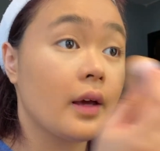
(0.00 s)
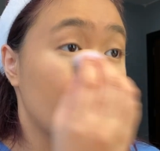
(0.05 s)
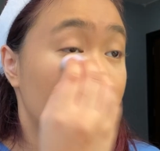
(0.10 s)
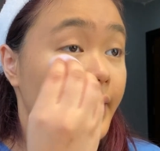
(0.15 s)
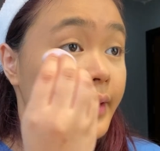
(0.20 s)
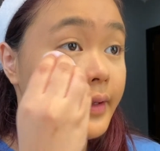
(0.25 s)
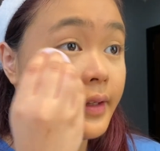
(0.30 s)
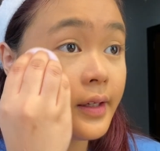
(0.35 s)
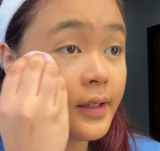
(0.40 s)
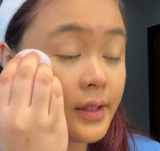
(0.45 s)

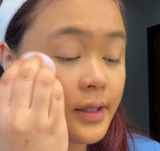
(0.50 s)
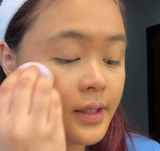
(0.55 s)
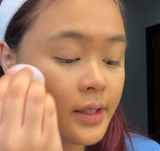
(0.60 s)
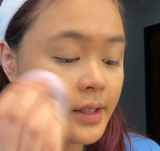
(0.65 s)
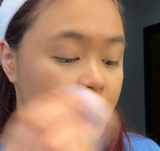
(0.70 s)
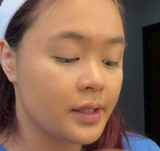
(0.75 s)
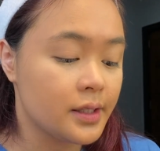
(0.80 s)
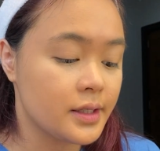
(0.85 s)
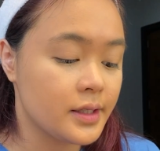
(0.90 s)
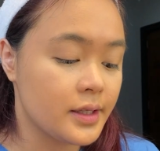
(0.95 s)
And then
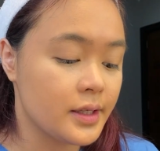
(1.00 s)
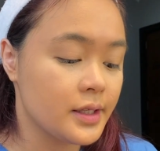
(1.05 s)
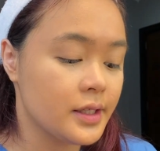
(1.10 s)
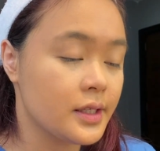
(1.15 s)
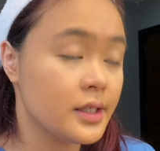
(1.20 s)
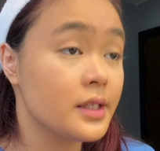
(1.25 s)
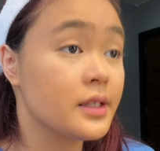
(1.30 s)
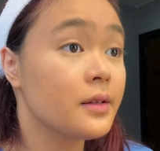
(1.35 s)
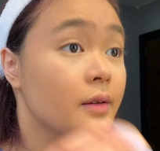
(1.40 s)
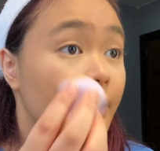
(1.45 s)
since
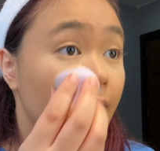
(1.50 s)
this